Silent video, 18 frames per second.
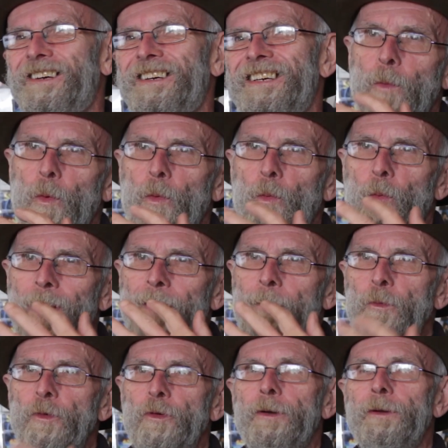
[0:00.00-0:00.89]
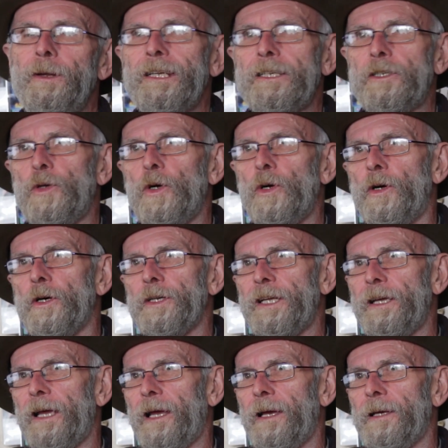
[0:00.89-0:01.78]
When we record
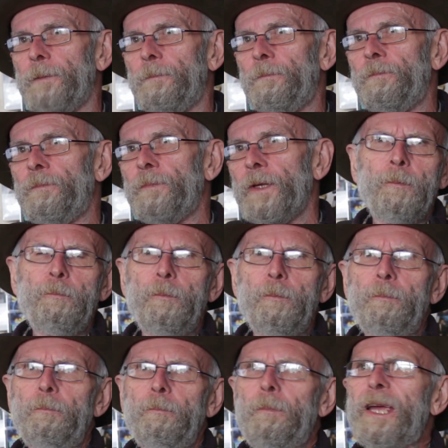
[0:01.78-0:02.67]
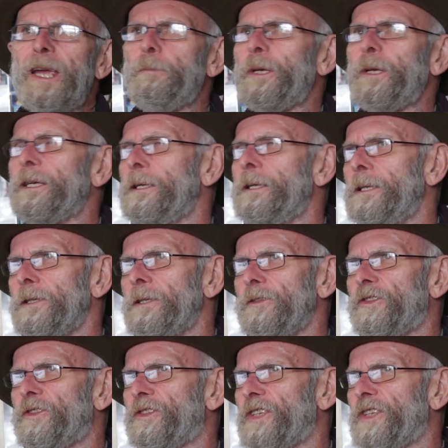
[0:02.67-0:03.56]
it, maybe
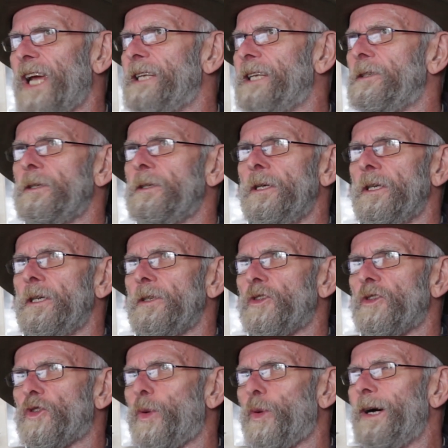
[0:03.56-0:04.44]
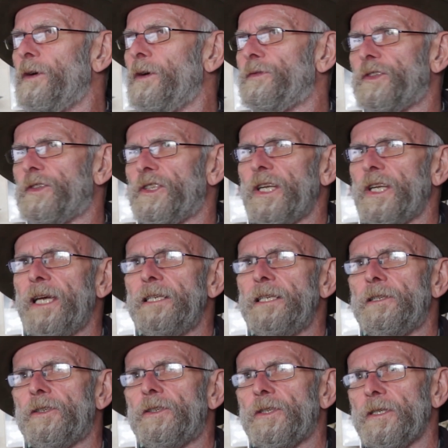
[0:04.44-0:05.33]
10, 12
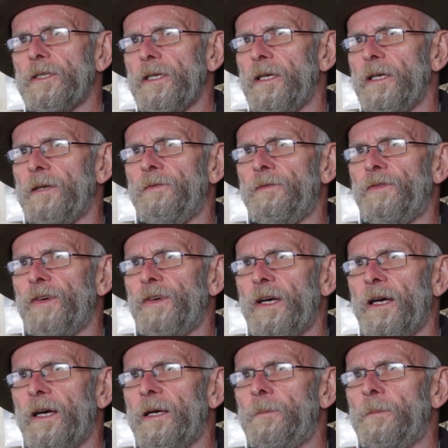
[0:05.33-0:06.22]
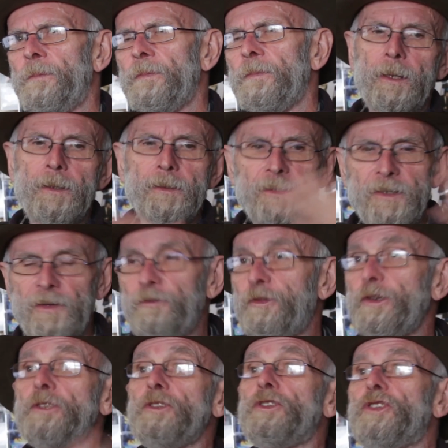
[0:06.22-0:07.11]
takes of
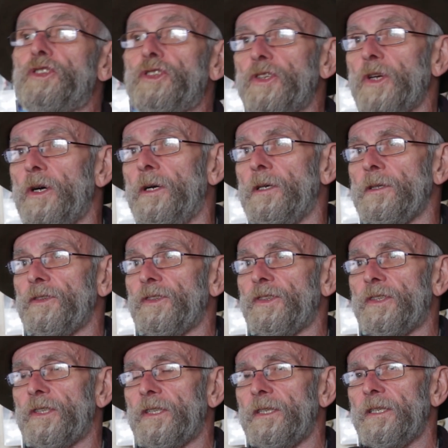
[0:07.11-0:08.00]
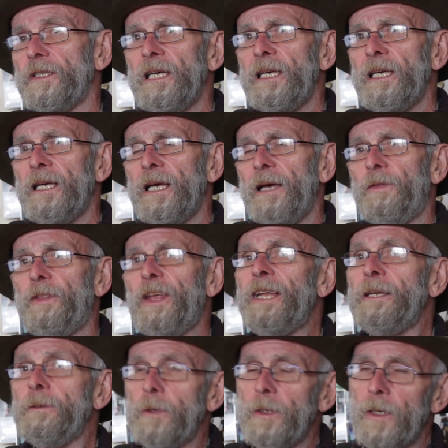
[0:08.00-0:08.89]
different shots.
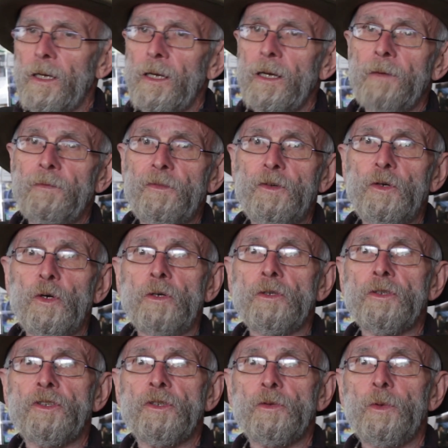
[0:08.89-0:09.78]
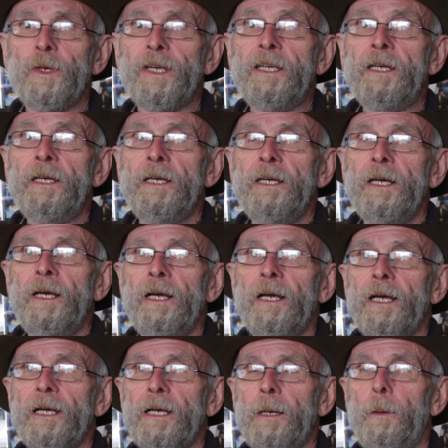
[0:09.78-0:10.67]
Then, of course, we
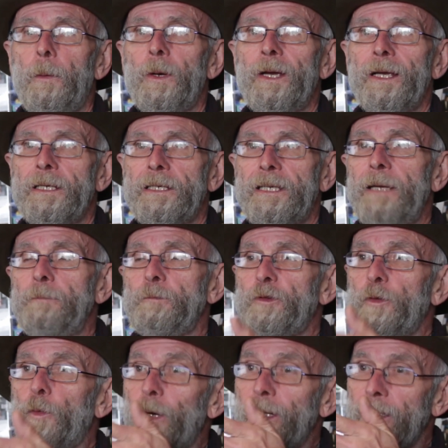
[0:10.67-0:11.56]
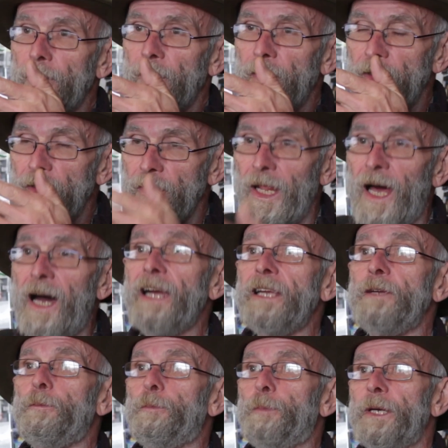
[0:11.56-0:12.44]
came to the
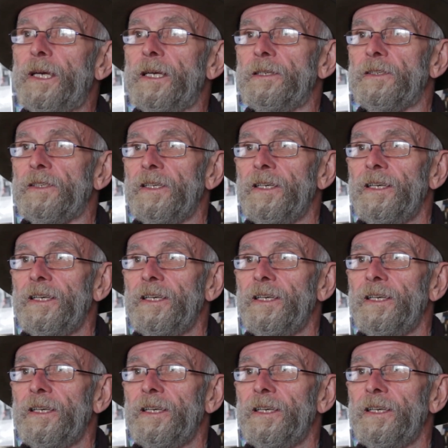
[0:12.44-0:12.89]
live bit,